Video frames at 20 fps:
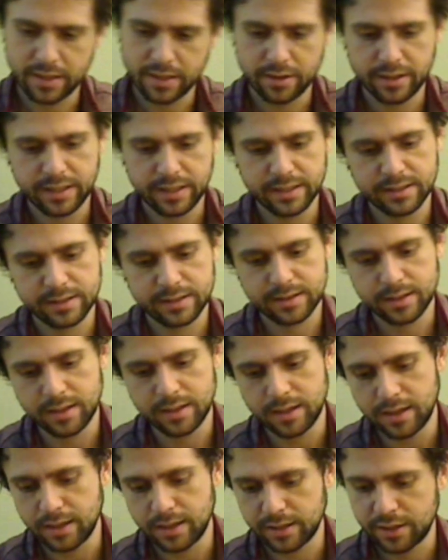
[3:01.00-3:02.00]
There
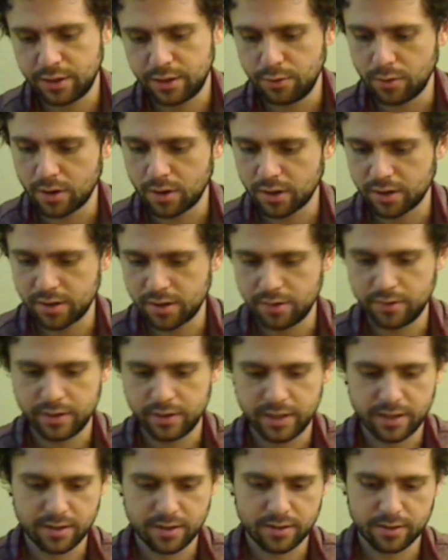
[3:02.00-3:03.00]
is a
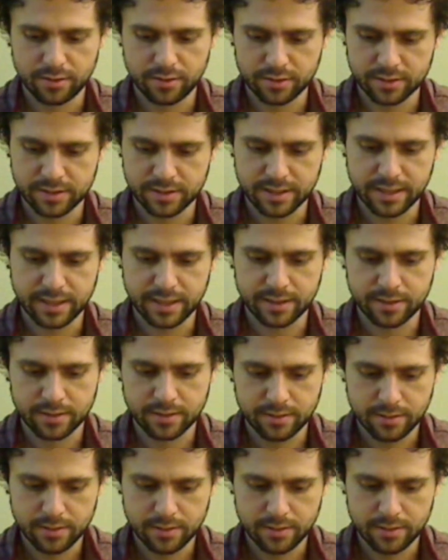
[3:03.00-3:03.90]
QR code here, it looks like.